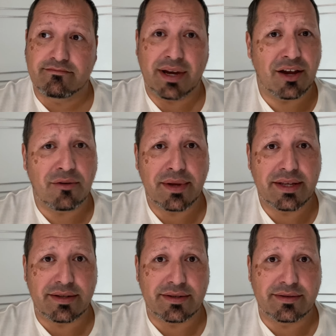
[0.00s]
by all
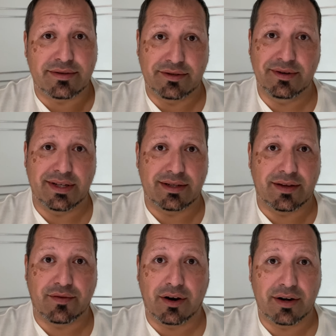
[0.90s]
means, do it.
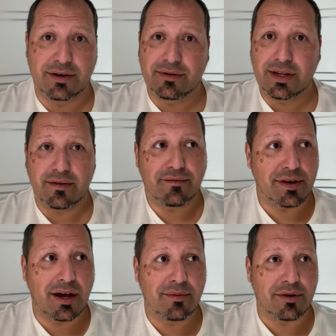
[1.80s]
If you're already doing it,
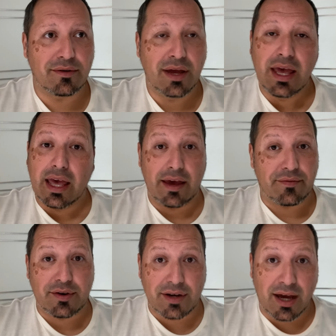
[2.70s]
phenomenal.
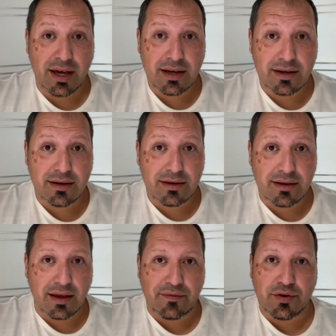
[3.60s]
If you're not,
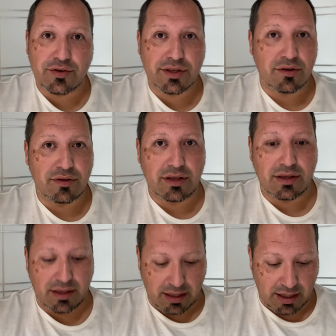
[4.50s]
if you're still
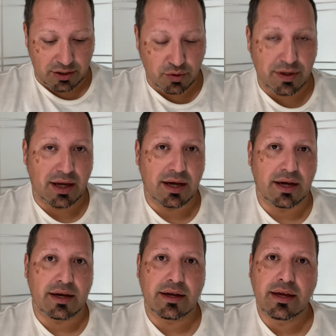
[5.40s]
uh, doing
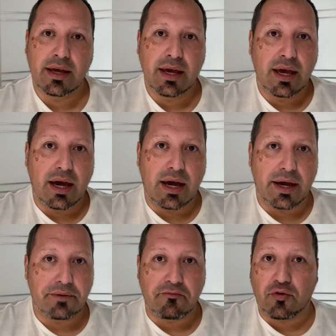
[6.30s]
a
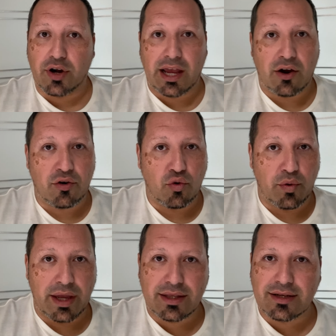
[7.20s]
40 hour a
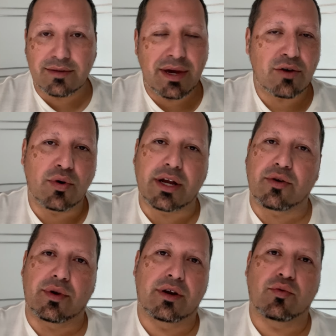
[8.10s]
week, doesn't matter what
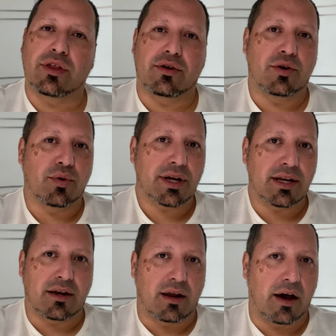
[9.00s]
career, whether you're working in an